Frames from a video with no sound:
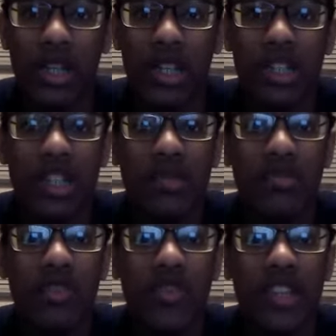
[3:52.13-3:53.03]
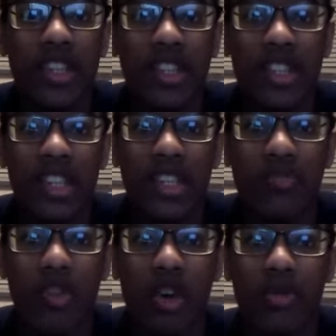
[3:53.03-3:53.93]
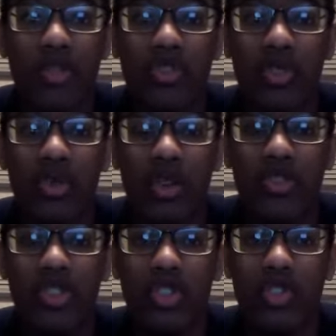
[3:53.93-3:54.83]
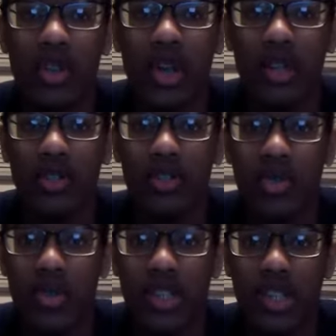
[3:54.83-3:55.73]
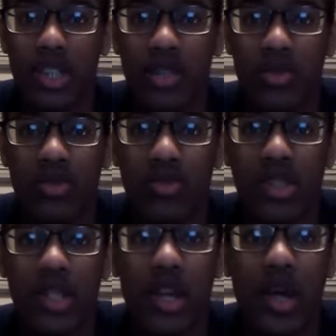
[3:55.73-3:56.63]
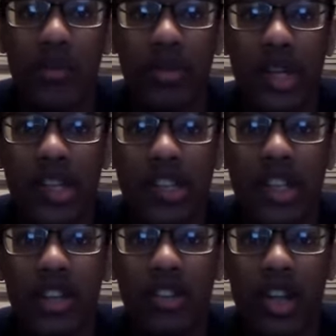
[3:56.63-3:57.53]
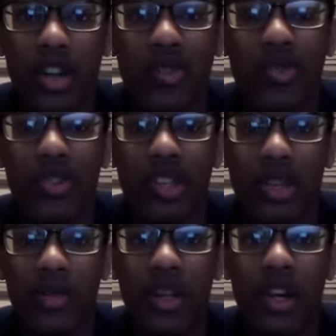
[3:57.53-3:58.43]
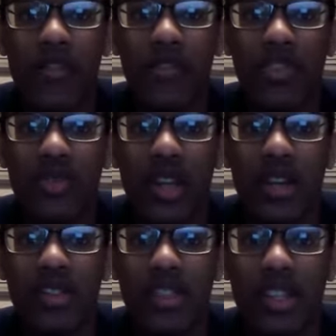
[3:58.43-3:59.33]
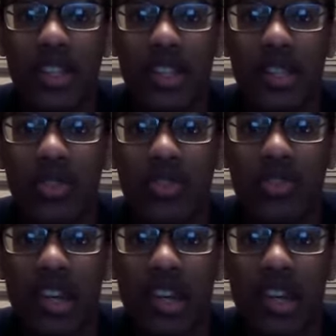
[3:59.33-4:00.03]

And this movie's success prompted DreamWorks to create three sequels, plus another one coming out for 2019 or